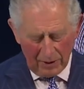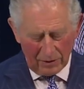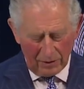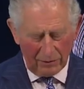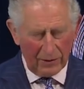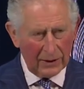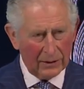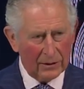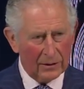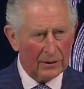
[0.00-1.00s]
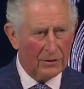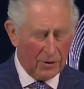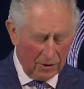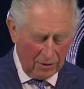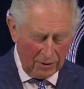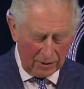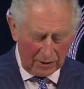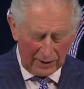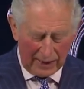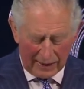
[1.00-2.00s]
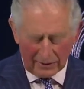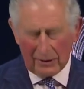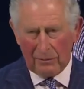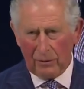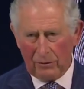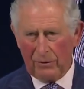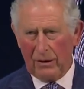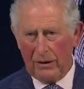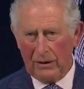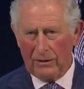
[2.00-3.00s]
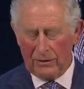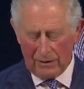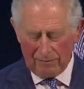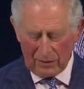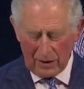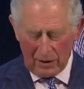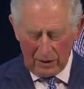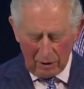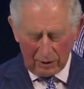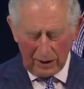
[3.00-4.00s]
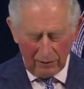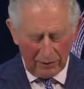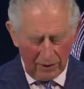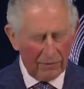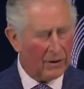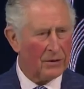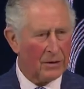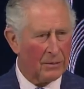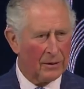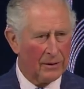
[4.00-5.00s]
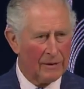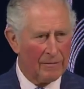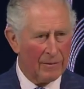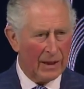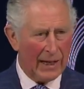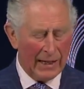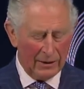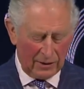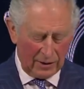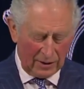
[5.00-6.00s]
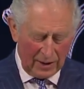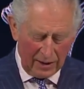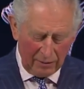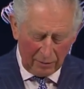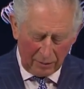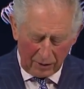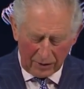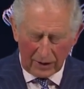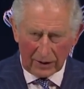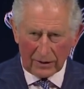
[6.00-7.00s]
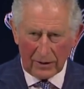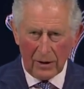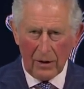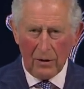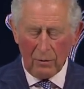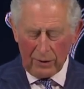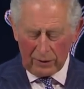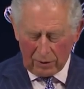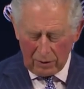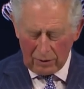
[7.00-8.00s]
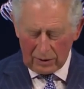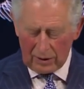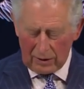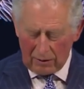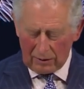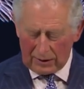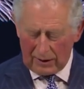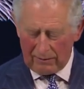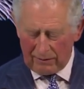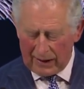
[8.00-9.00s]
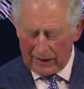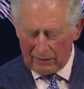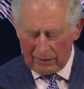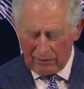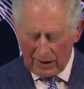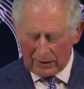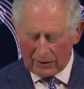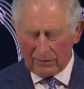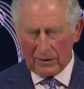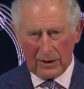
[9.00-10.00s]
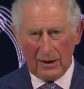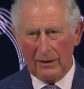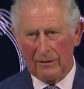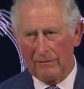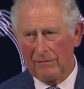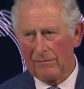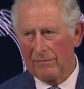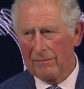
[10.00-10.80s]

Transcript: pension funds, insurance and asset portfolios looking for investable and sustainable projects with good long-term value and rates of return.